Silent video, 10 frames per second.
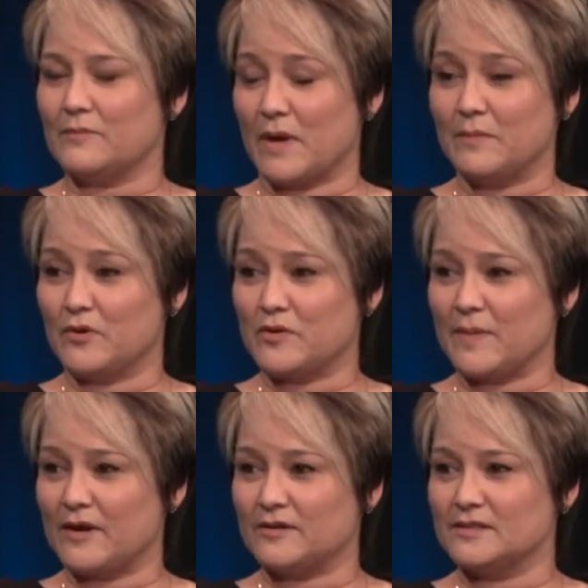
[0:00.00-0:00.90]
My birth
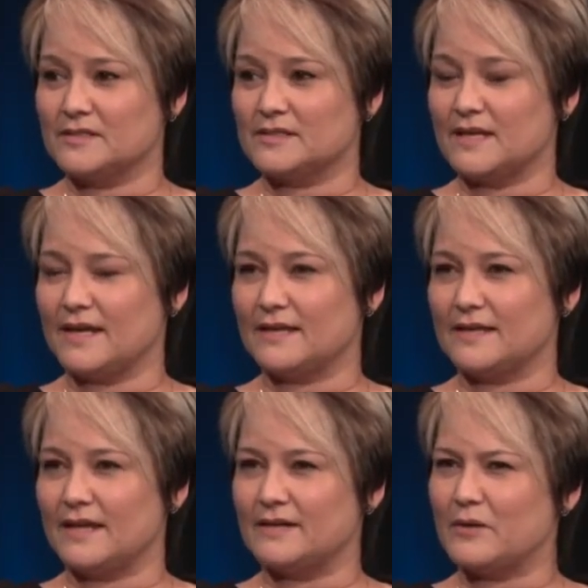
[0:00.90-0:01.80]
parents, mm-hmm.
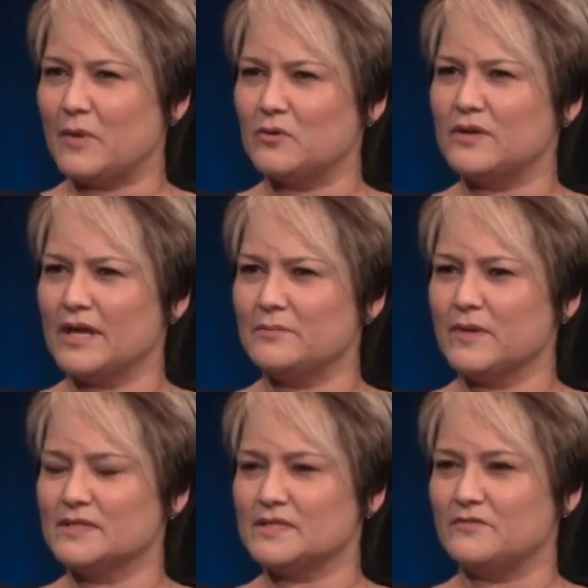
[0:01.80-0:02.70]
and at about 9
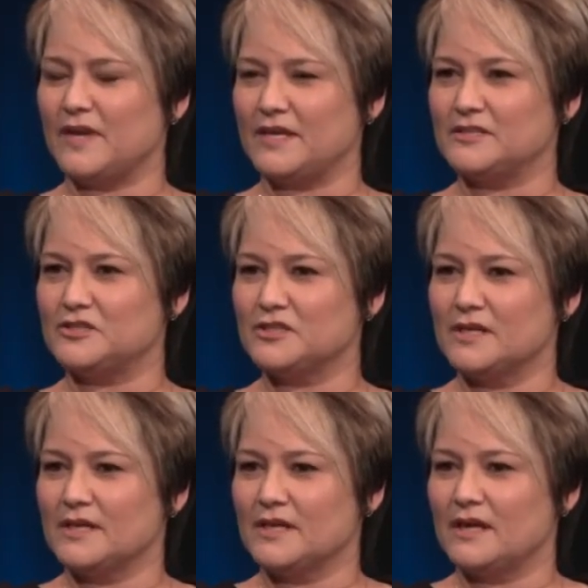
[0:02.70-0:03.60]
months of age,
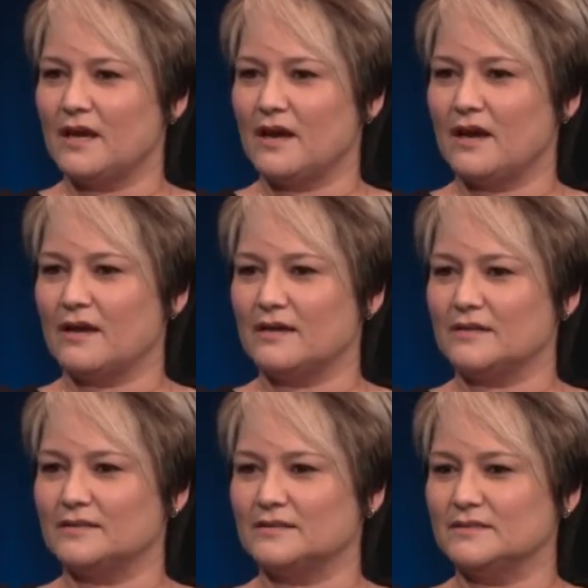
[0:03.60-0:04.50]
my